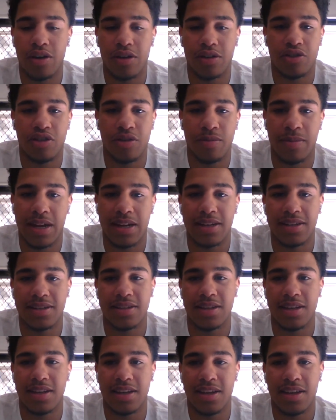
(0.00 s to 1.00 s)
Oh,
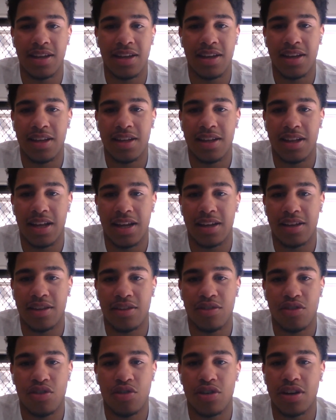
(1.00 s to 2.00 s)
tremendously. Like
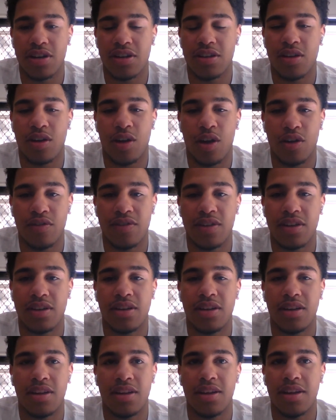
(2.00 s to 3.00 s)
during COVID,
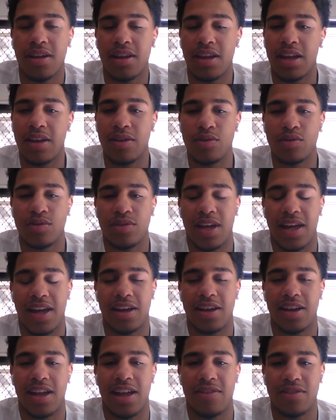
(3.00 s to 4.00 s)
he was
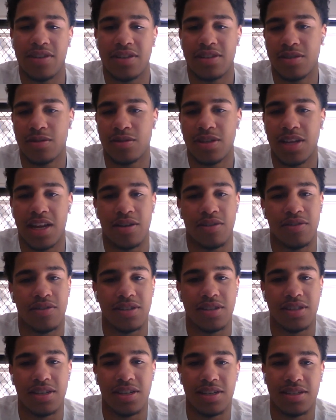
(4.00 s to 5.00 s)
out every single day with
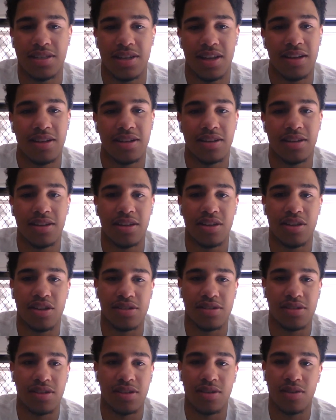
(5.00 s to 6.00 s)
us in the sun,
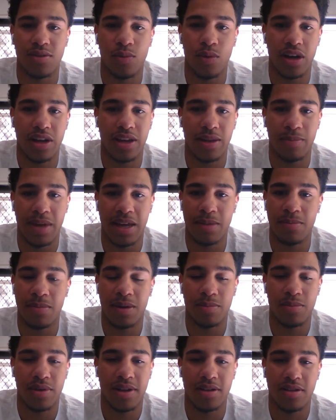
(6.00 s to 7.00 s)
just working me and
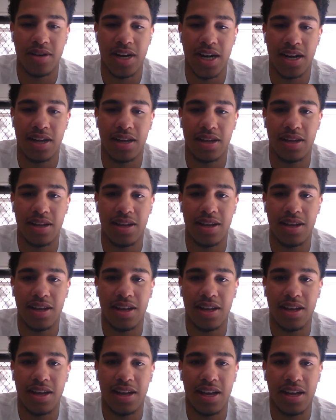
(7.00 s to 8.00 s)
my brother out,
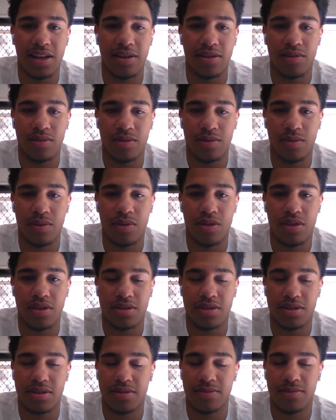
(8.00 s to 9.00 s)
and we were
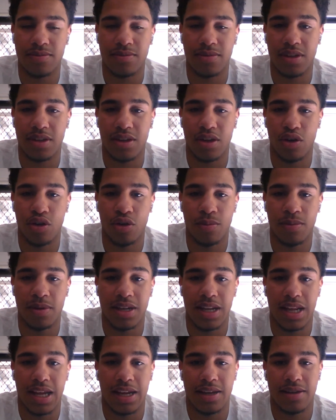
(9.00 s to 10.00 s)
just
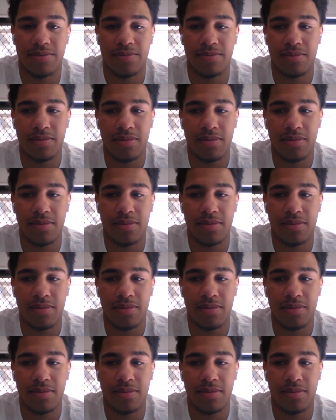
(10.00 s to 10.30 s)
hooping like.